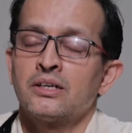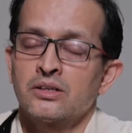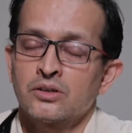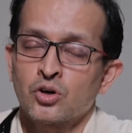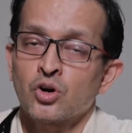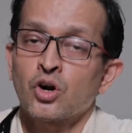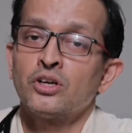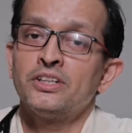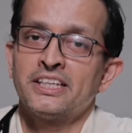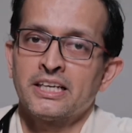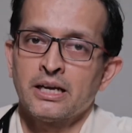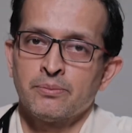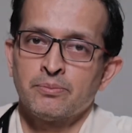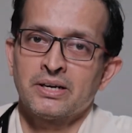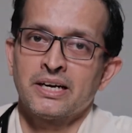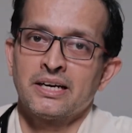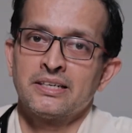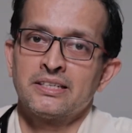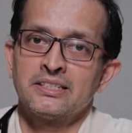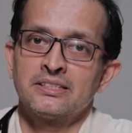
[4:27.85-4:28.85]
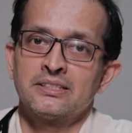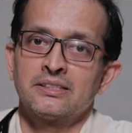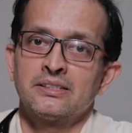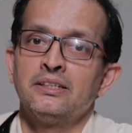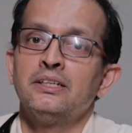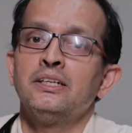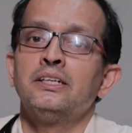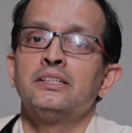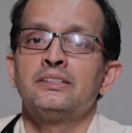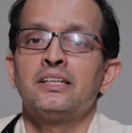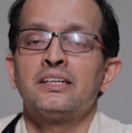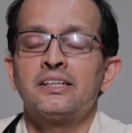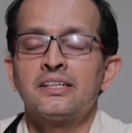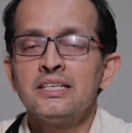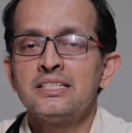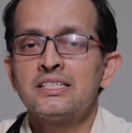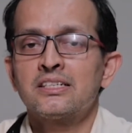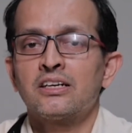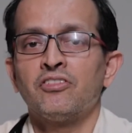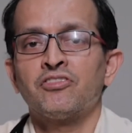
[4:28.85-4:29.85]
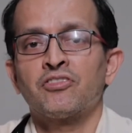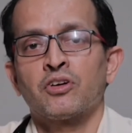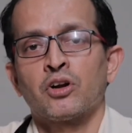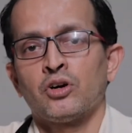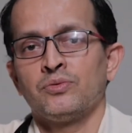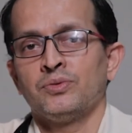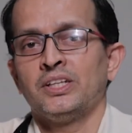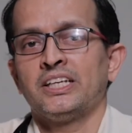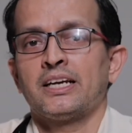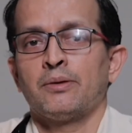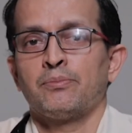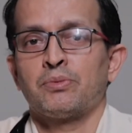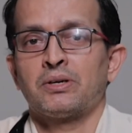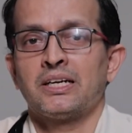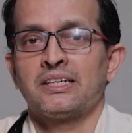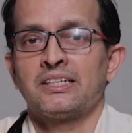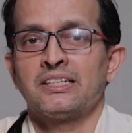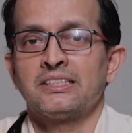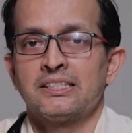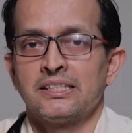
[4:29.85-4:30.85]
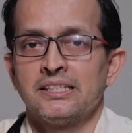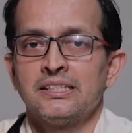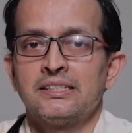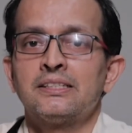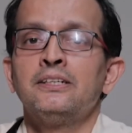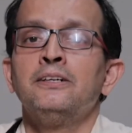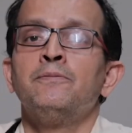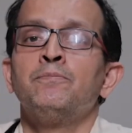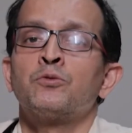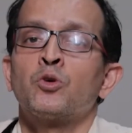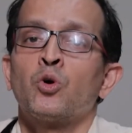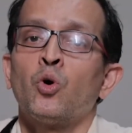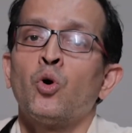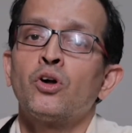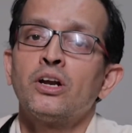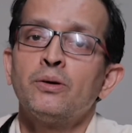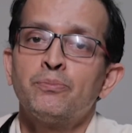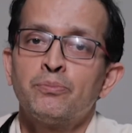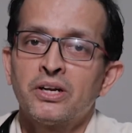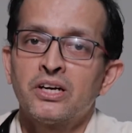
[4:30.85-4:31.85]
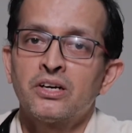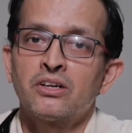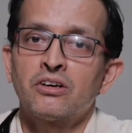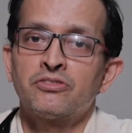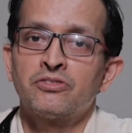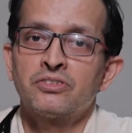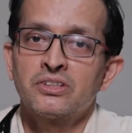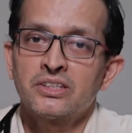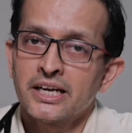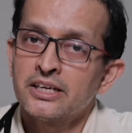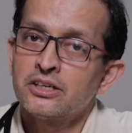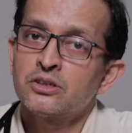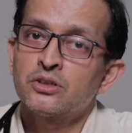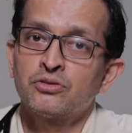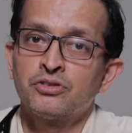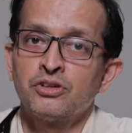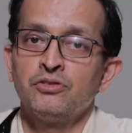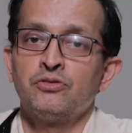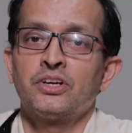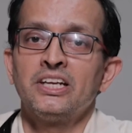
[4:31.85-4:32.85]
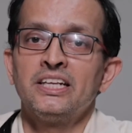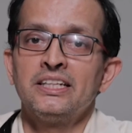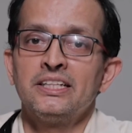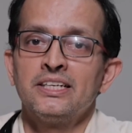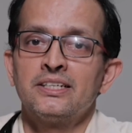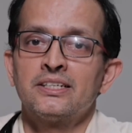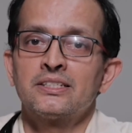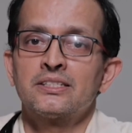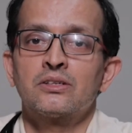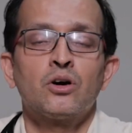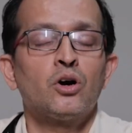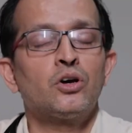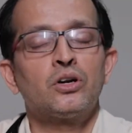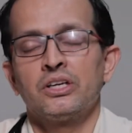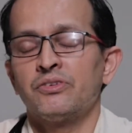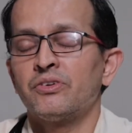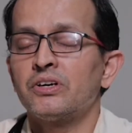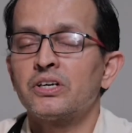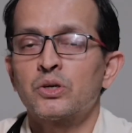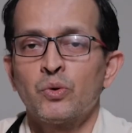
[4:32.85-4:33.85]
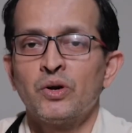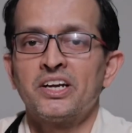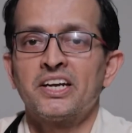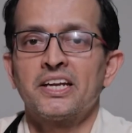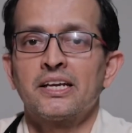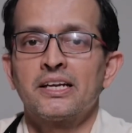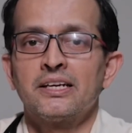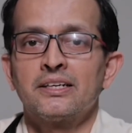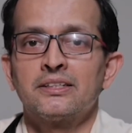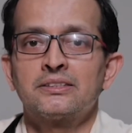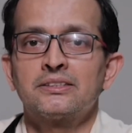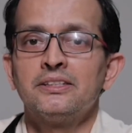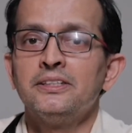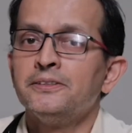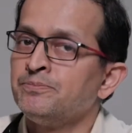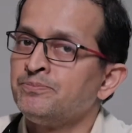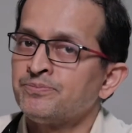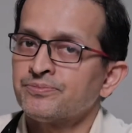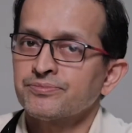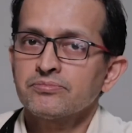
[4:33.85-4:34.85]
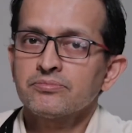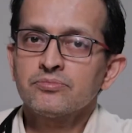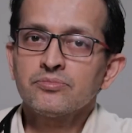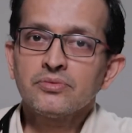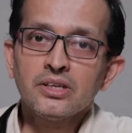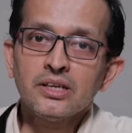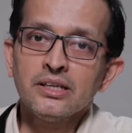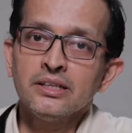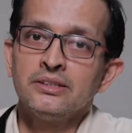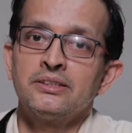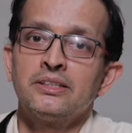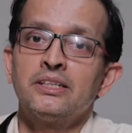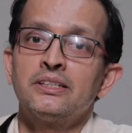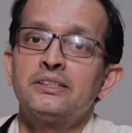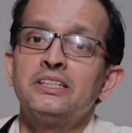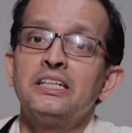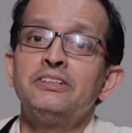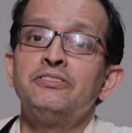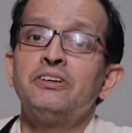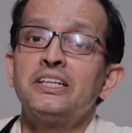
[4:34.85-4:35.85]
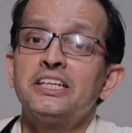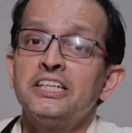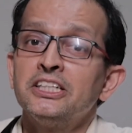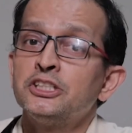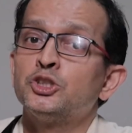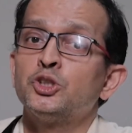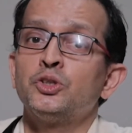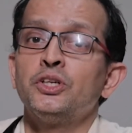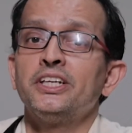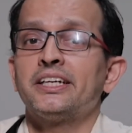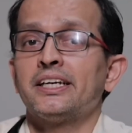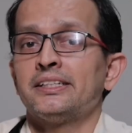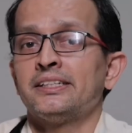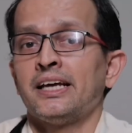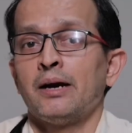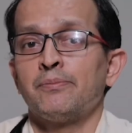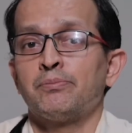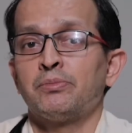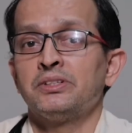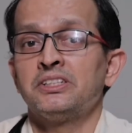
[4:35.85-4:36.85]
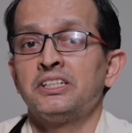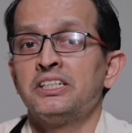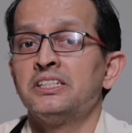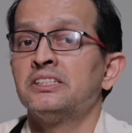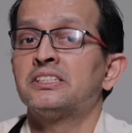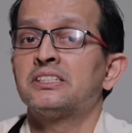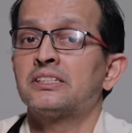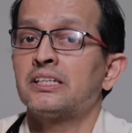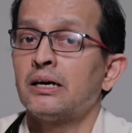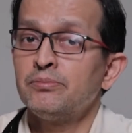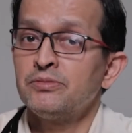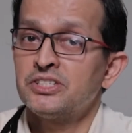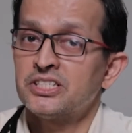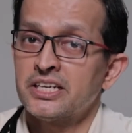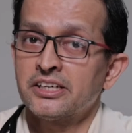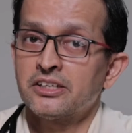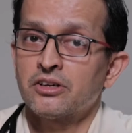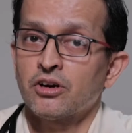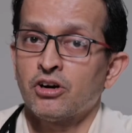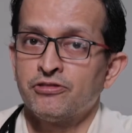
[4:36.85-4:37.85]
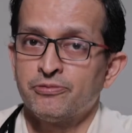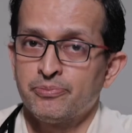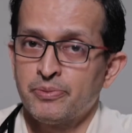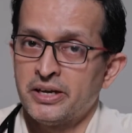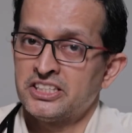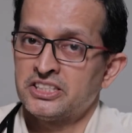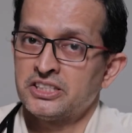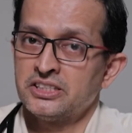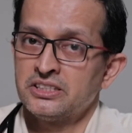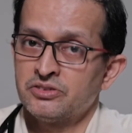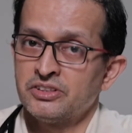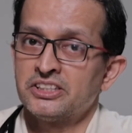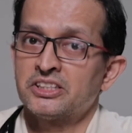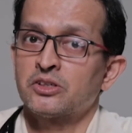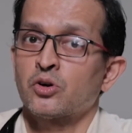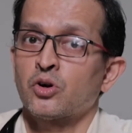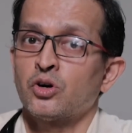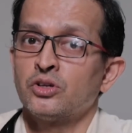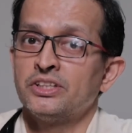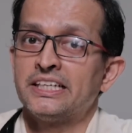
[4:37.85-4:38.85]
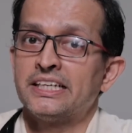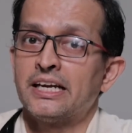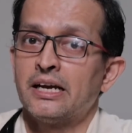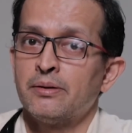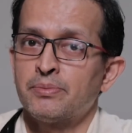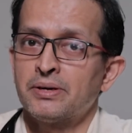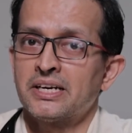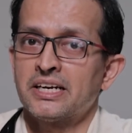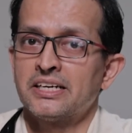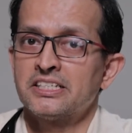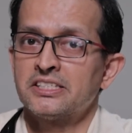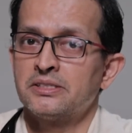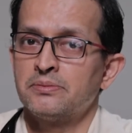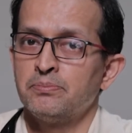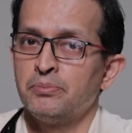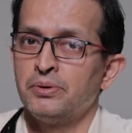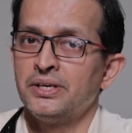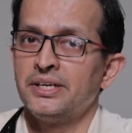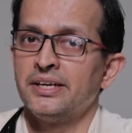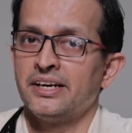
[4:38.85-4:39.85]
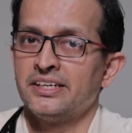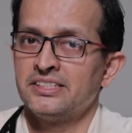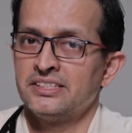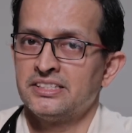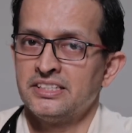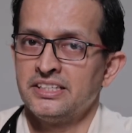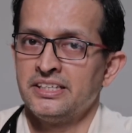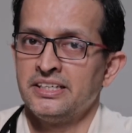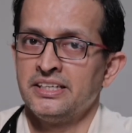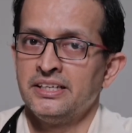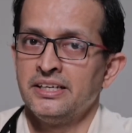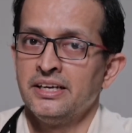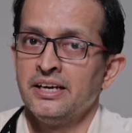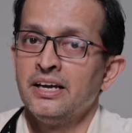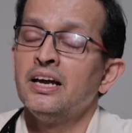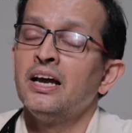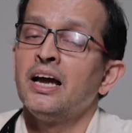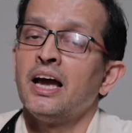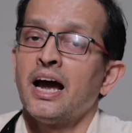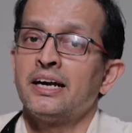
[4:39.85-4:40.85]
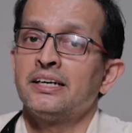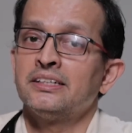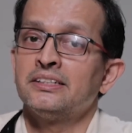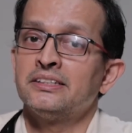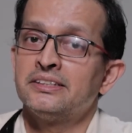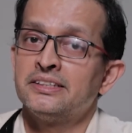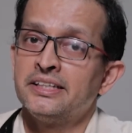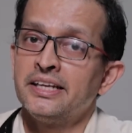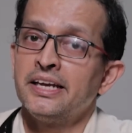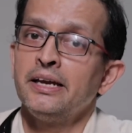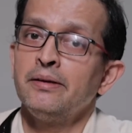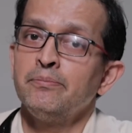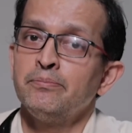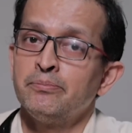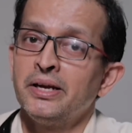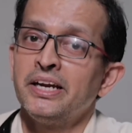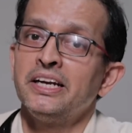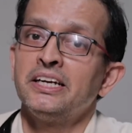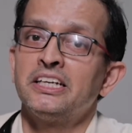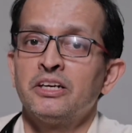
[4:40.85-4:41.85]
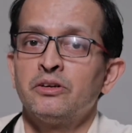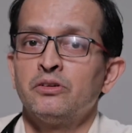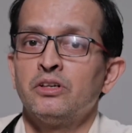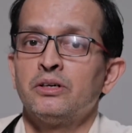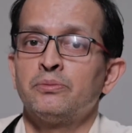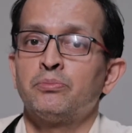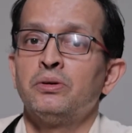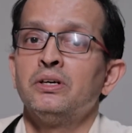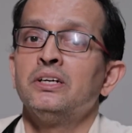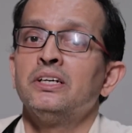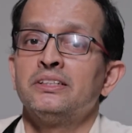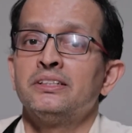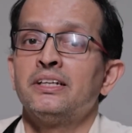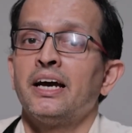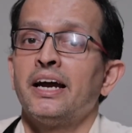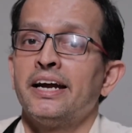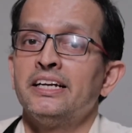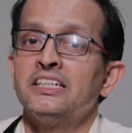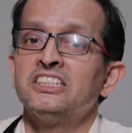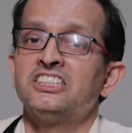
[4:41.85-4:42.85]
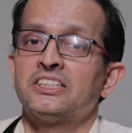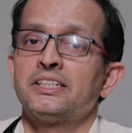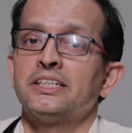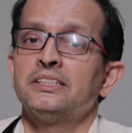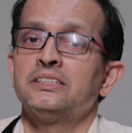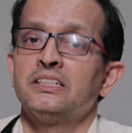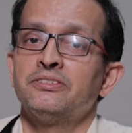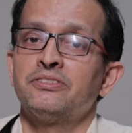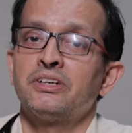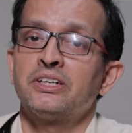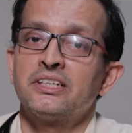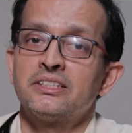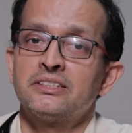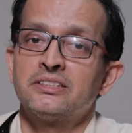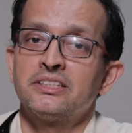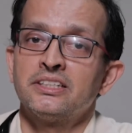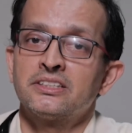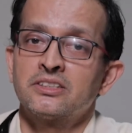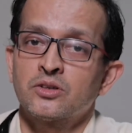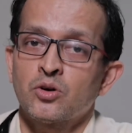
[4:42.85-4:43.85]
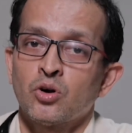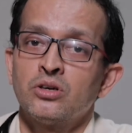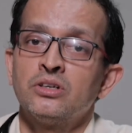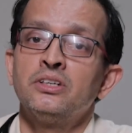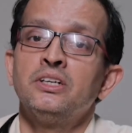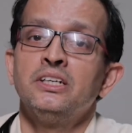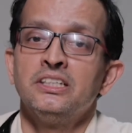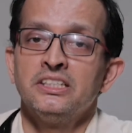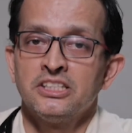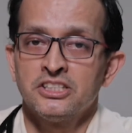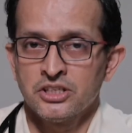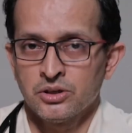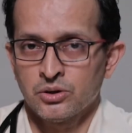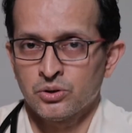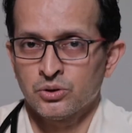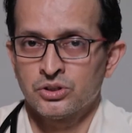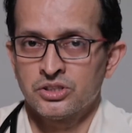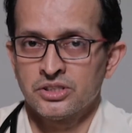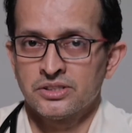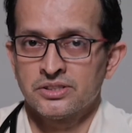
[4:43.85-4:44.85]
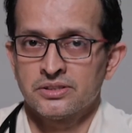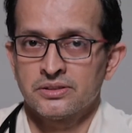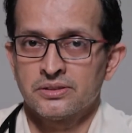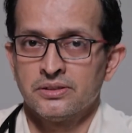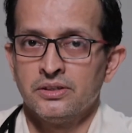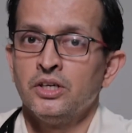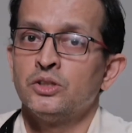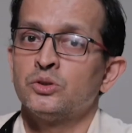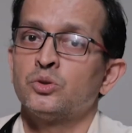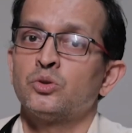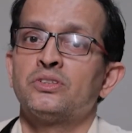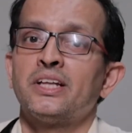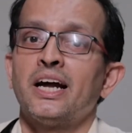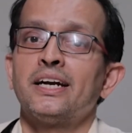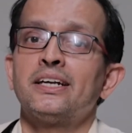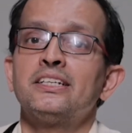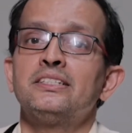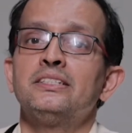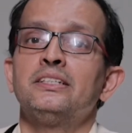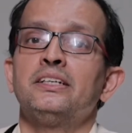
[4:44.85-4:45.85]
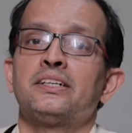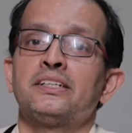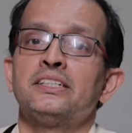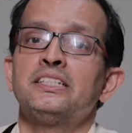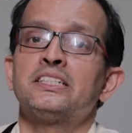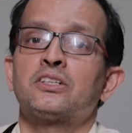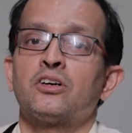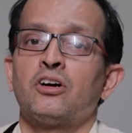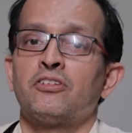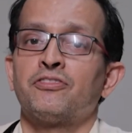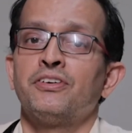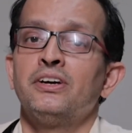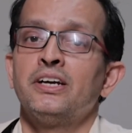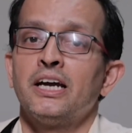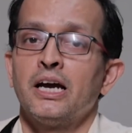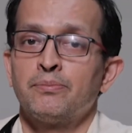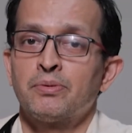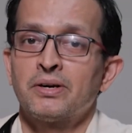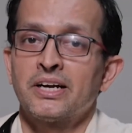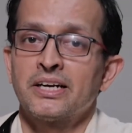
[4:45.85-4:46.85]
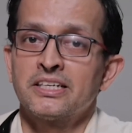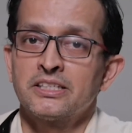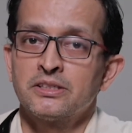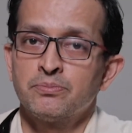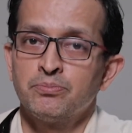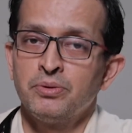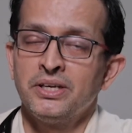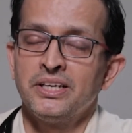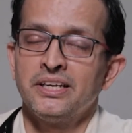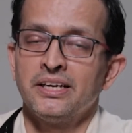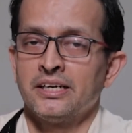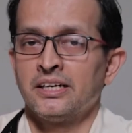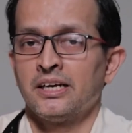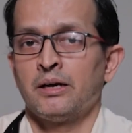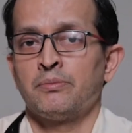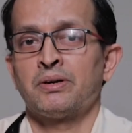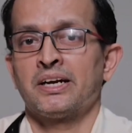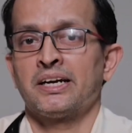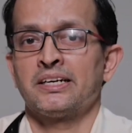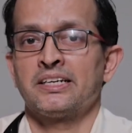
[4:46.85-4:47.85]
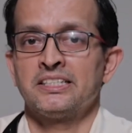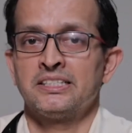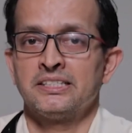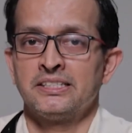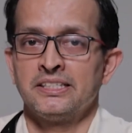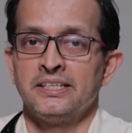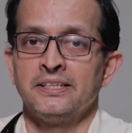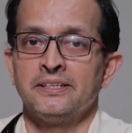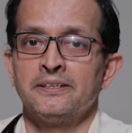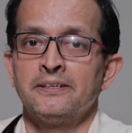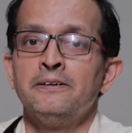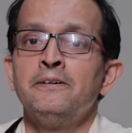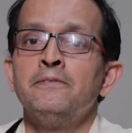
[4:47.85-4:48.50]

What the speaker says: chronic hepatitis. The risk of chronic hepatitis is over a period of 10 to 15 years or even 20 years, the liver injury can happen in some set of patients with chronic hepatitis B and C, and they may develop the end-stage liver disease called cirrhosis. So that is the risk of hepatitis B and hepatitis C.